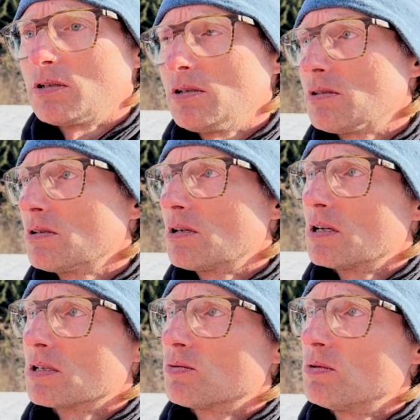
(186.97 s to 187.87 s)
ENC
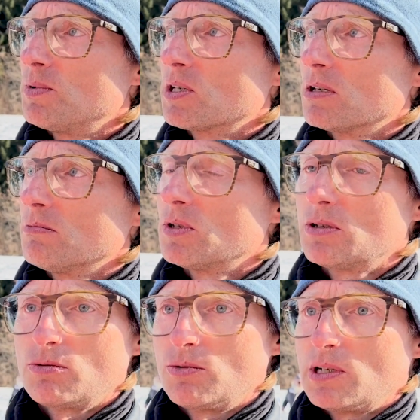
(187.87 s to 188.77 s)
gliders will become
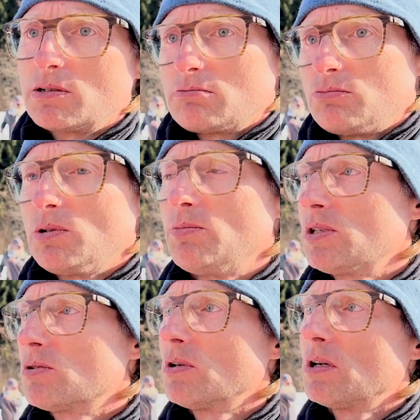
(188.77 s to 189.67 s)
will be
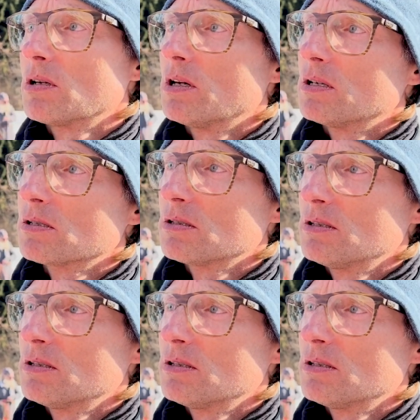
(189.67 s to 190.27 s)
two-line gliders.